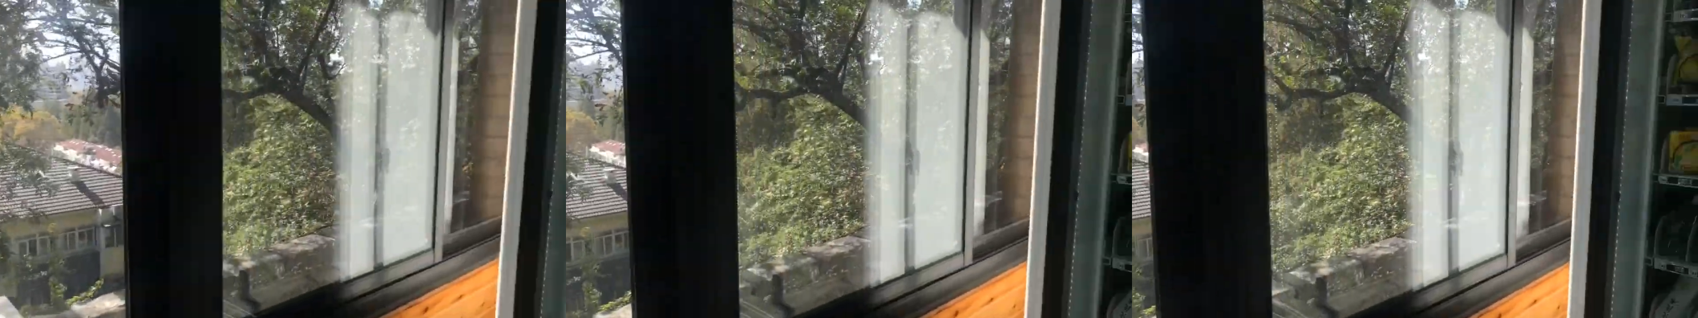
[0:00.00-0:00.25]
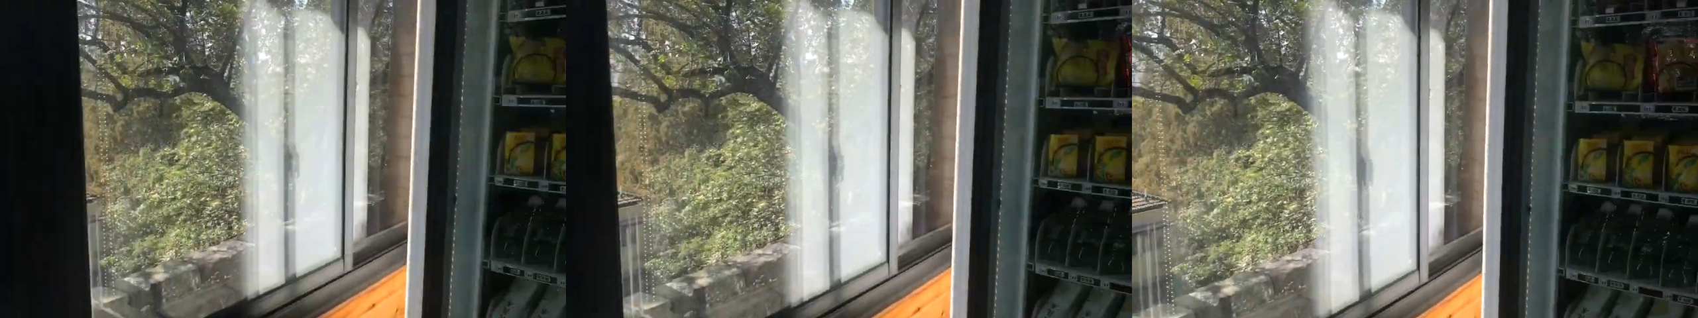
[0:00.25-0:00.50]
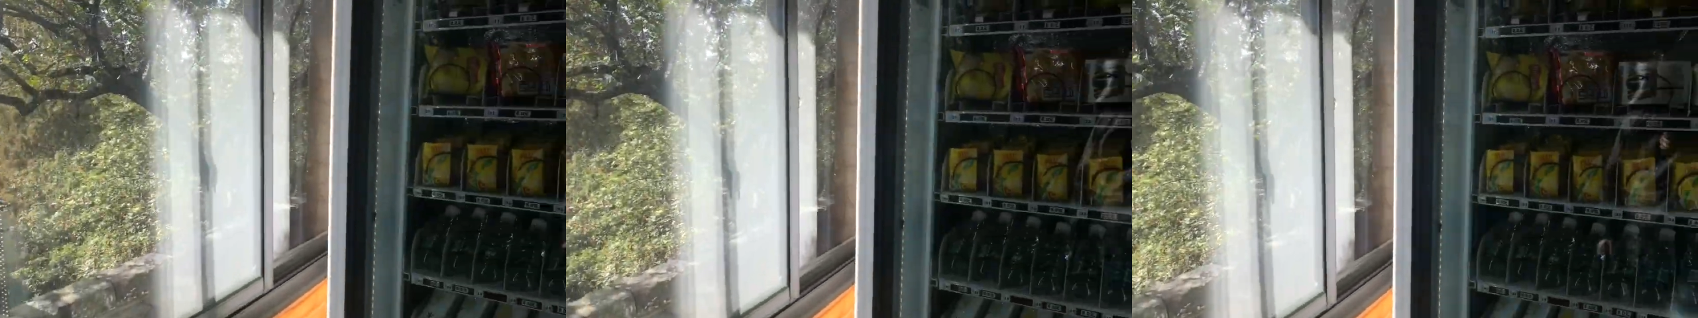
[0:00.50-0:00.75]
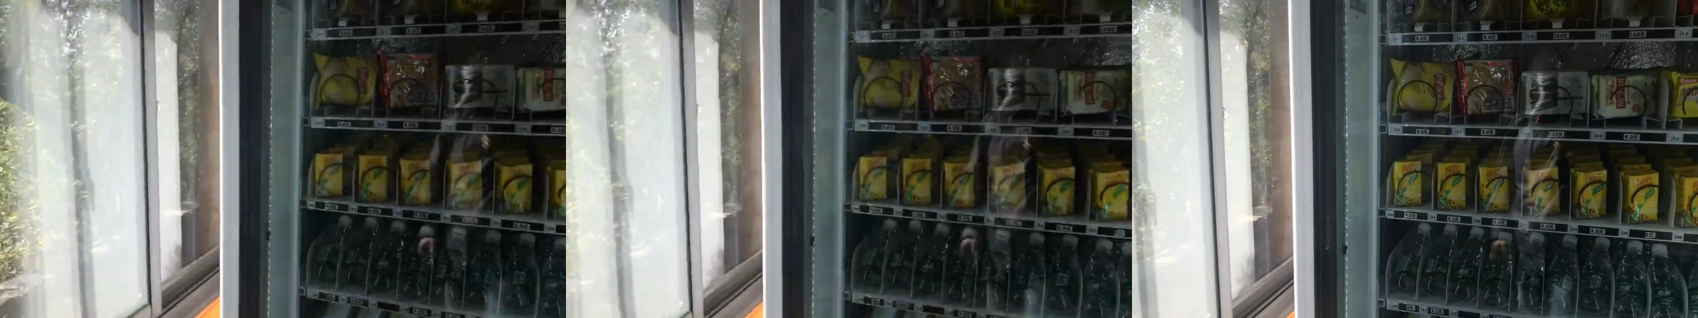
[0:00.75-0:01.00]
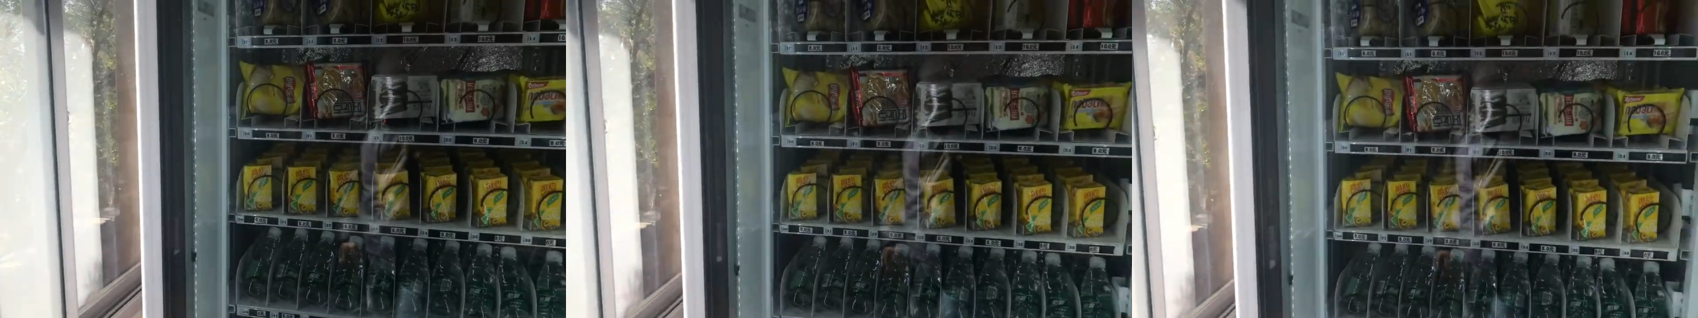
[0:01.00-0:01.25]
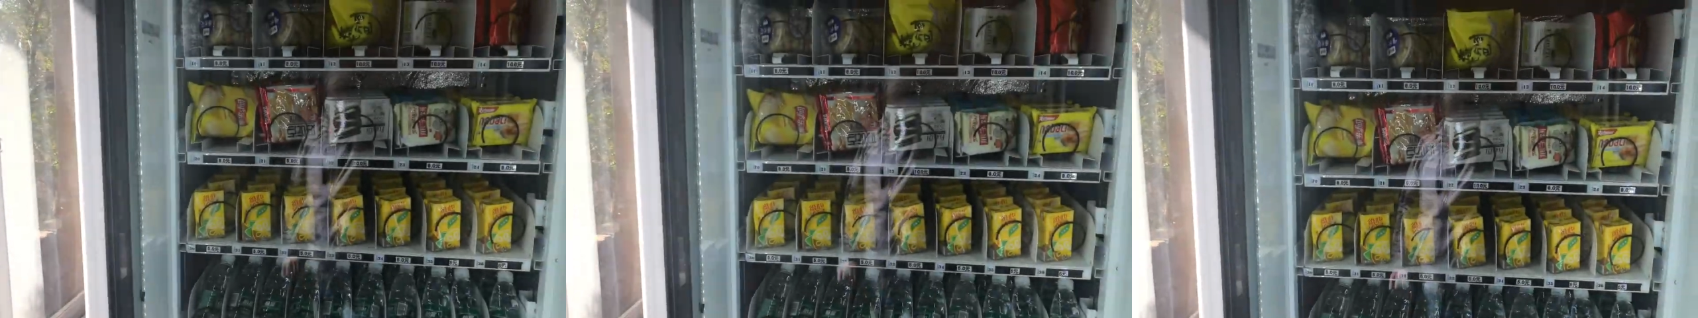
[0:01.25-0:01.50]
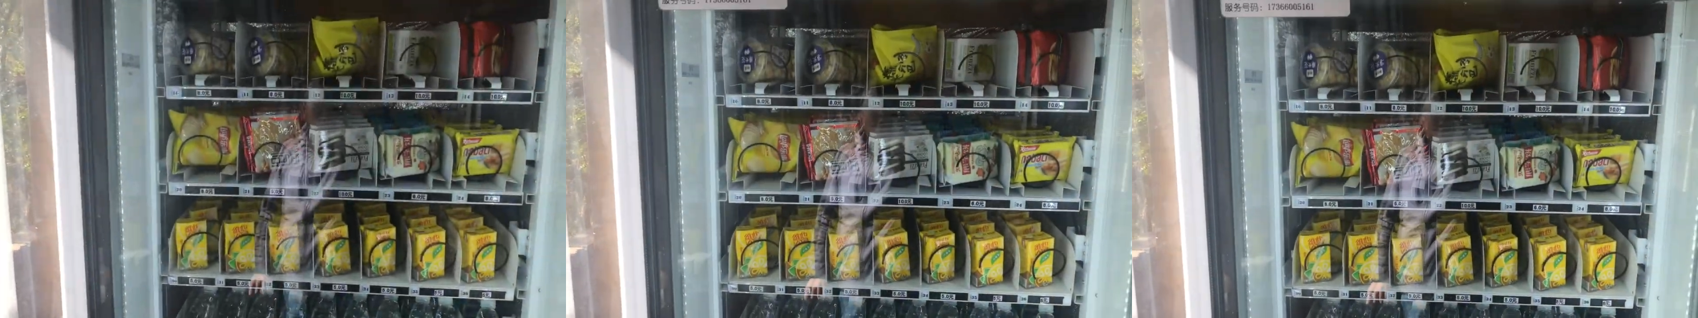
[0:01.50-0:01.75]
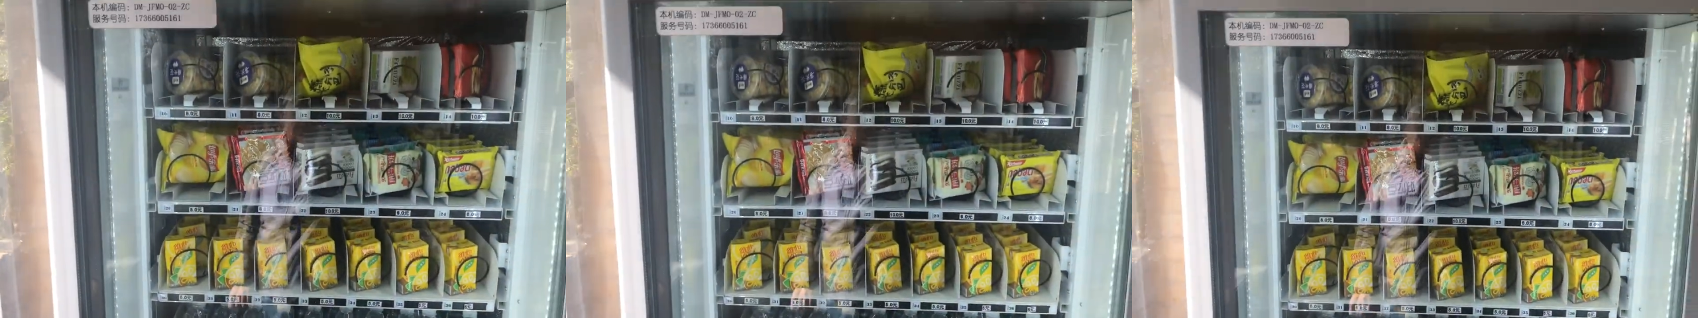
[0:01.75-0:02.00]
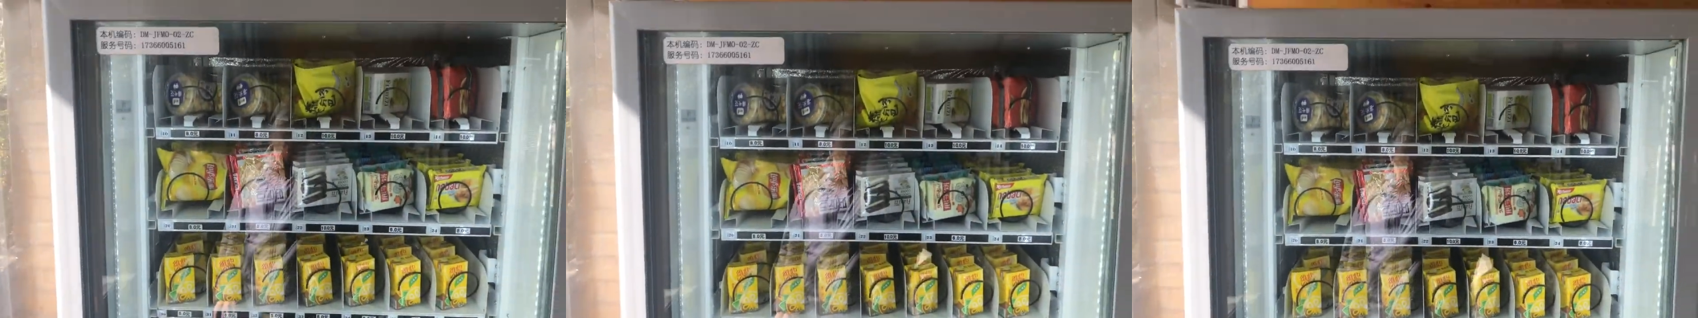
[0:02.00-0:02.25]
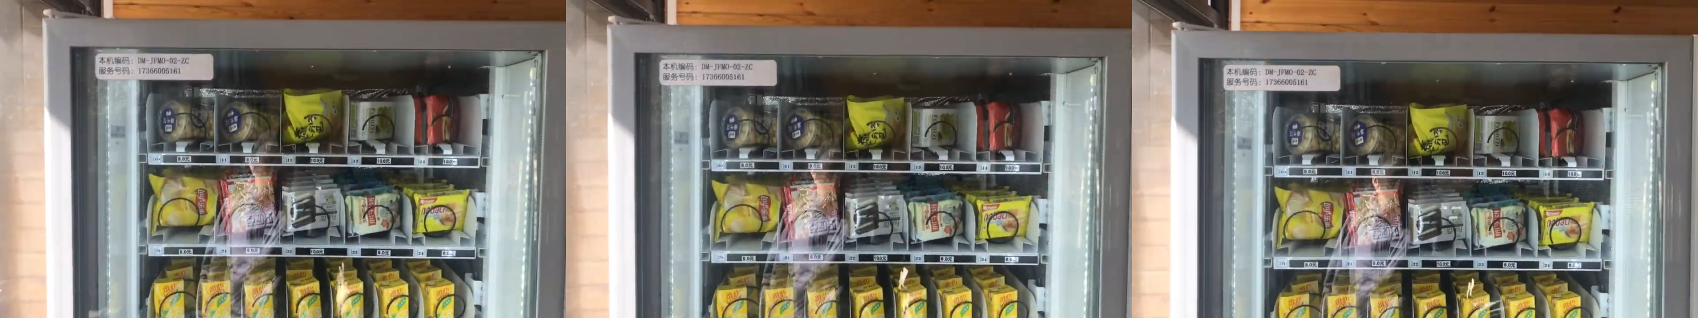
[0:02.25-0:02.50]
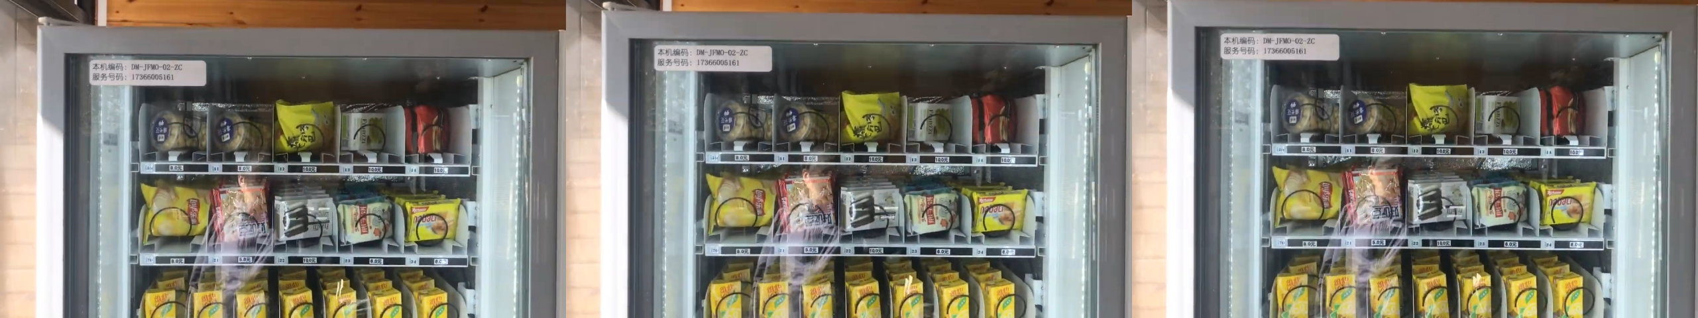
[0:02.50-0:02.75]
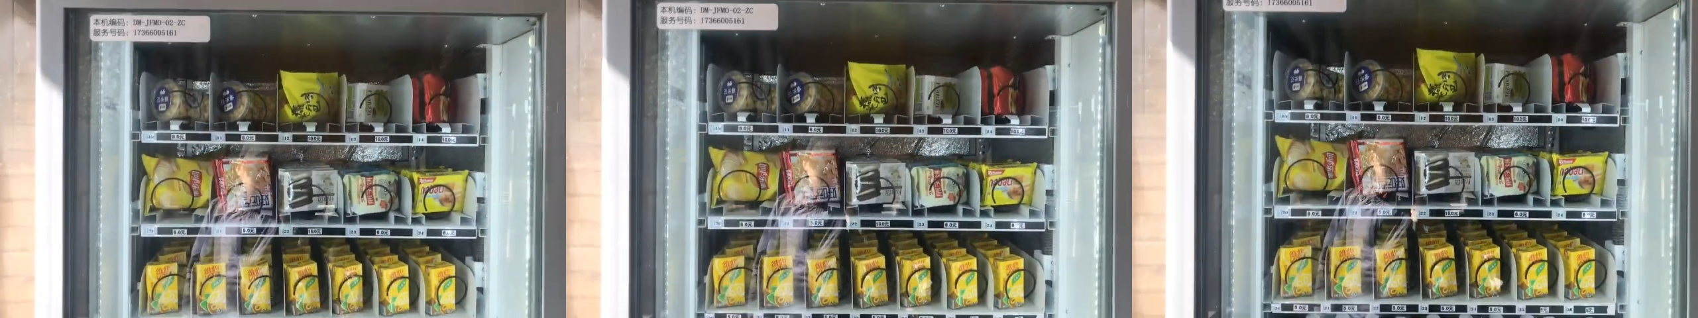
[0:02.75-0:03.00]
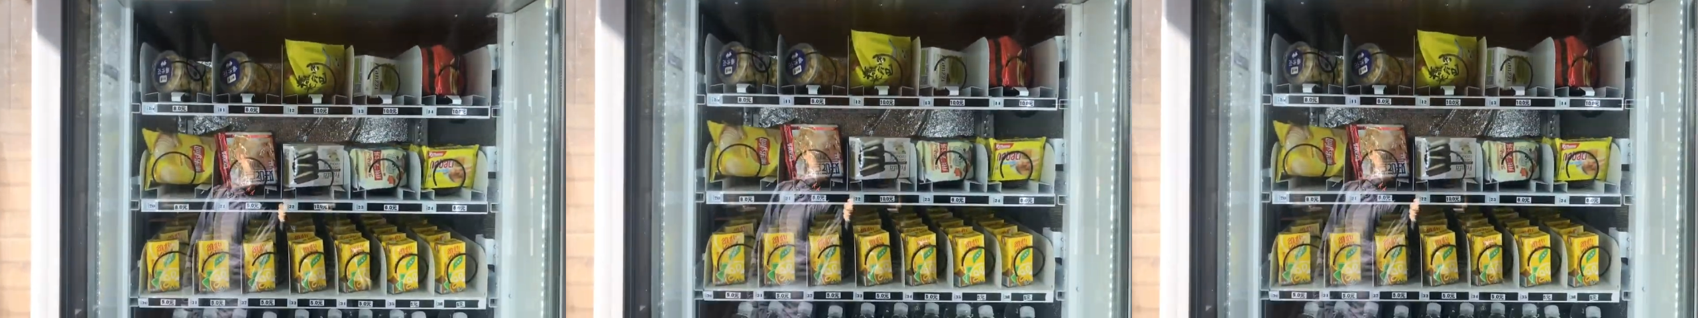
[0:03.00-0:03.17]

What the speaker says: (no speaker visible)